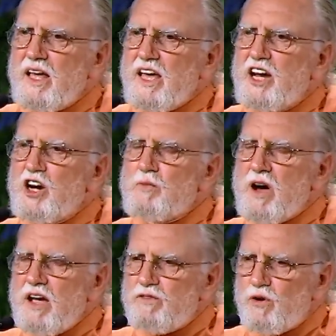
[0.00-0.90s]
hear
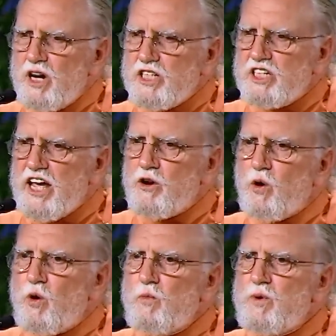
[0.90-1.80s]
my voice and
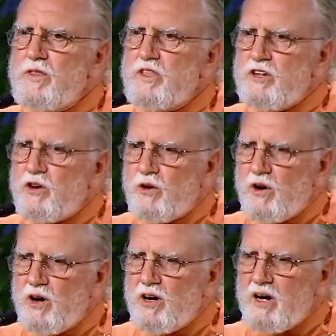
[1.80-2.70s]
open the
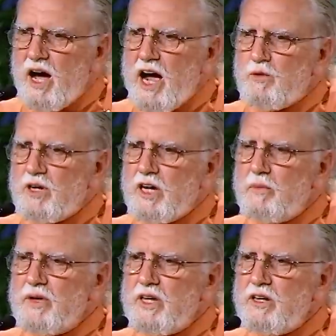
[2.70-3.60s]
door, I will
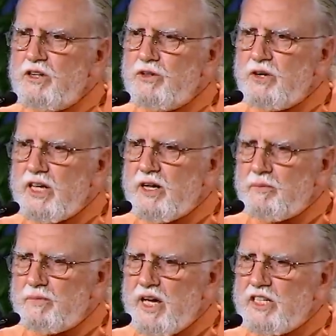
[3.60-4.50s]
come into
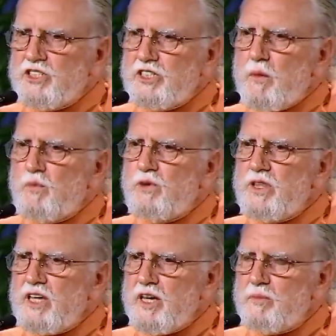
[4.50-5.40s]
him and sup
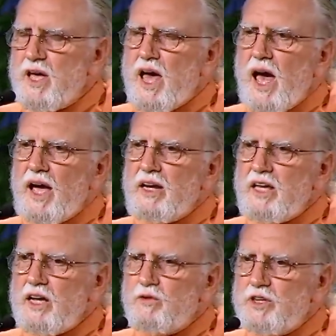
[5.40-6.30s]
with him and
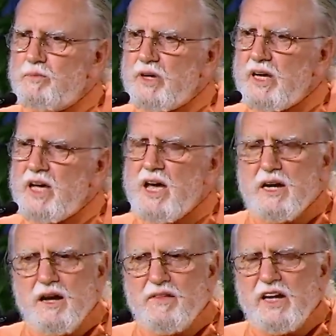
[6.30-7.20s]
he with me.
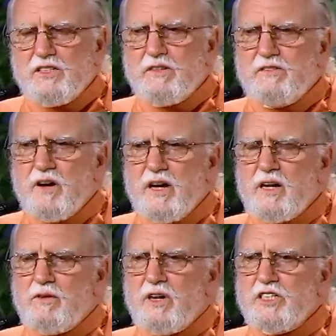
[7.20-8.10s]
Now that's a very
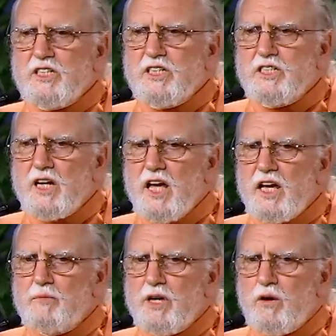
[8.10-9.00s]
interesting
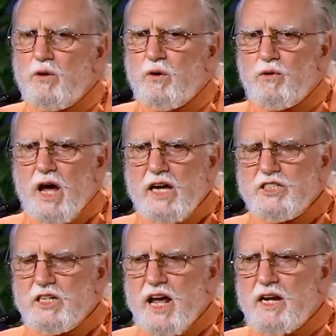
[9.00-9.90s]
saying. Behold, I
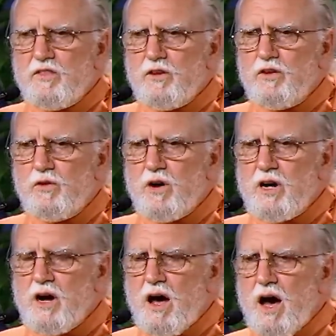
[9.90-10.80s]
stand at the door
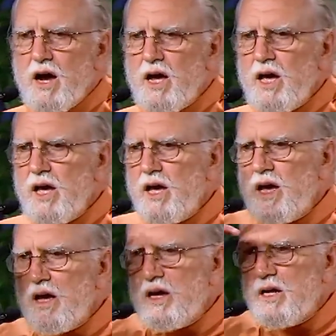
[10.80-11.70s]
and knock.
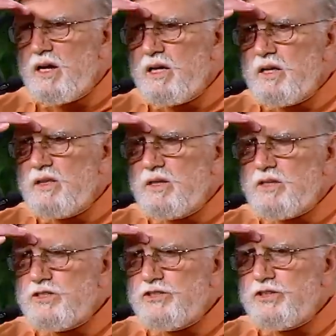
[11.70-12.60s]

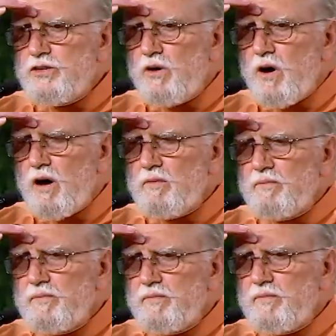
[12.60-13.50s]
This is the door,
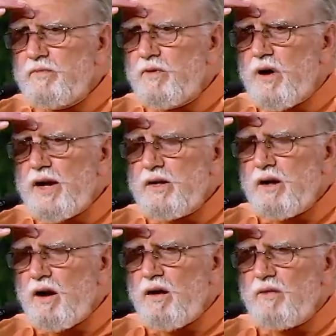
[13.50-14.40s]
right
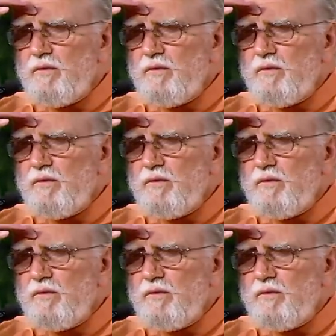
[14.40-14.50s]
here.